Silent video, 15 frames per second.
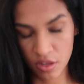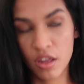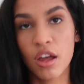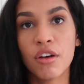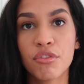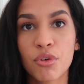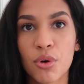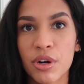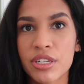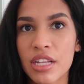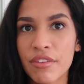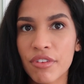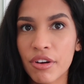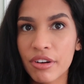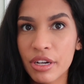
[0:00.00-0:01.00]
Of course,
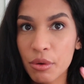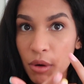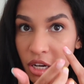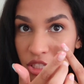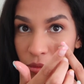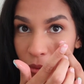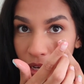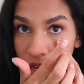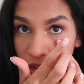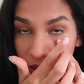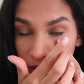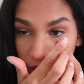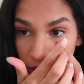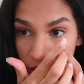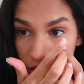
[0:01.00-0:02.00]
I've already washed my
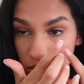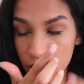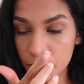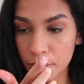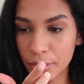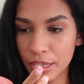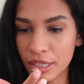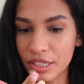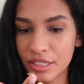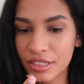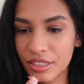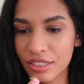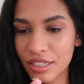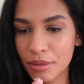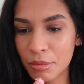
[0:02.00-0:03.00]
hands, but
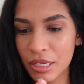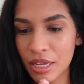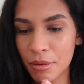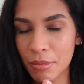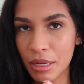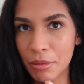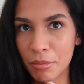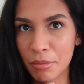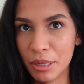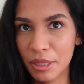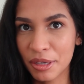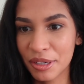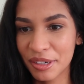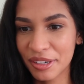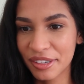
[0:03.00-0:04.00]
let me get my
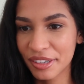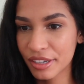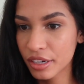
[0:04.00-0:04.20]
mirror.